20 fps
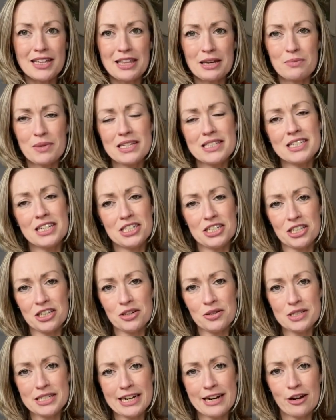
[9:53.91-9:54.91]
I think my stitching
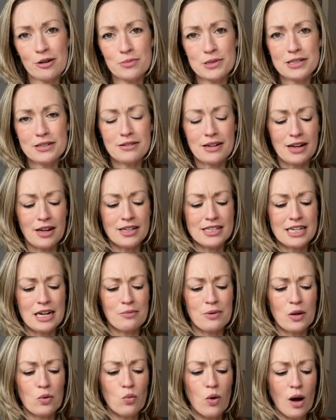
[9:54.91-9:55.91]
goes
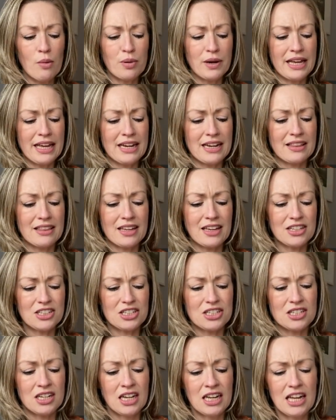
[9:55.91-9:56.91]
terribly wobbly, and I think it
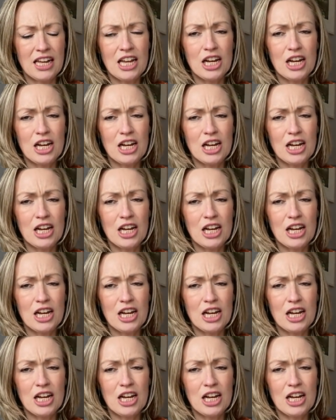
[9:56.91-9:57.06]
just